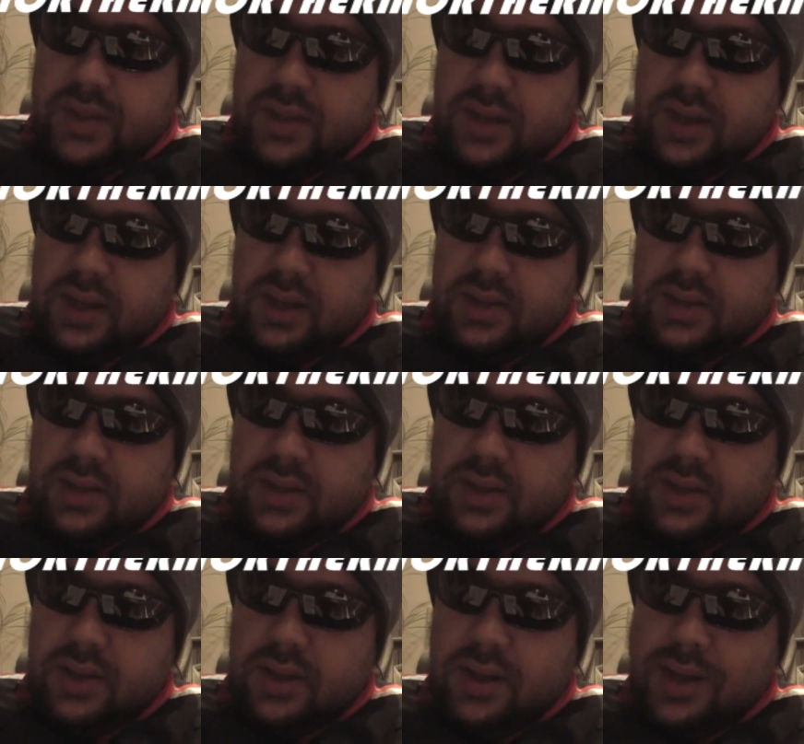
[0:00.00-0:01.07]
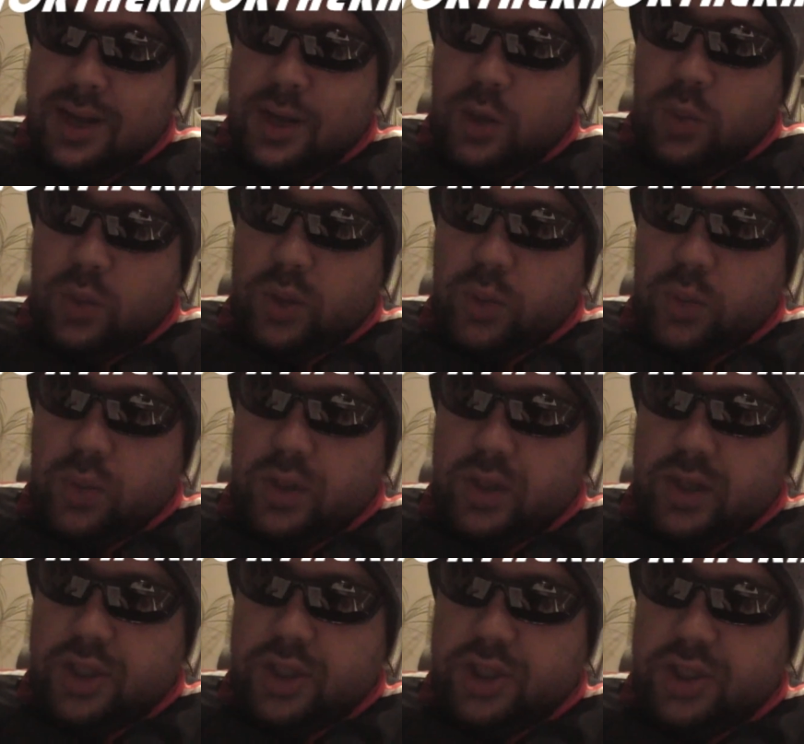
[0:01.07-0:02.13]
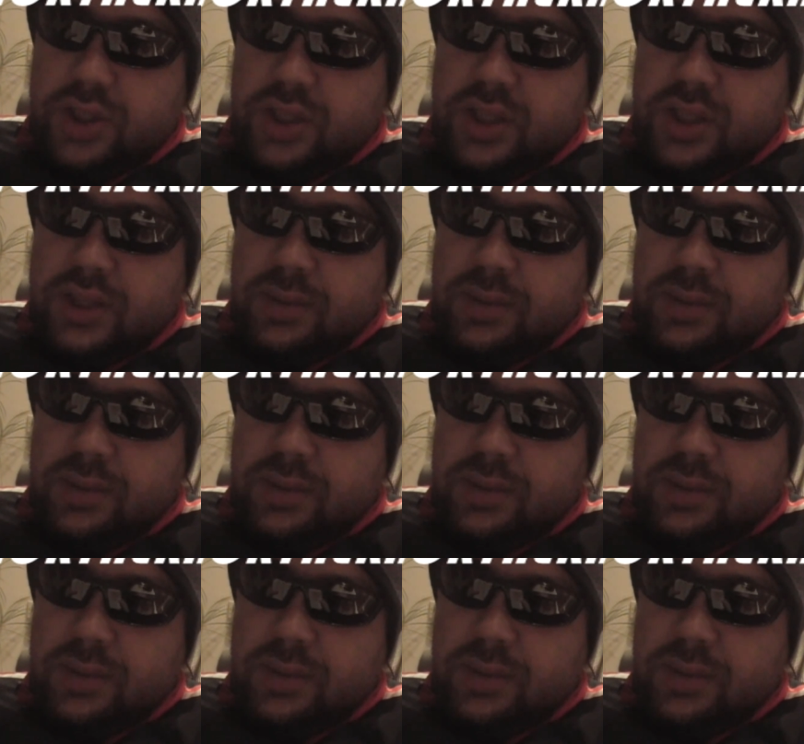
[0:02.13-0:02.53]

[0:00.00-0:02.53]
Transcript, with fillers: saying, Sir, we wish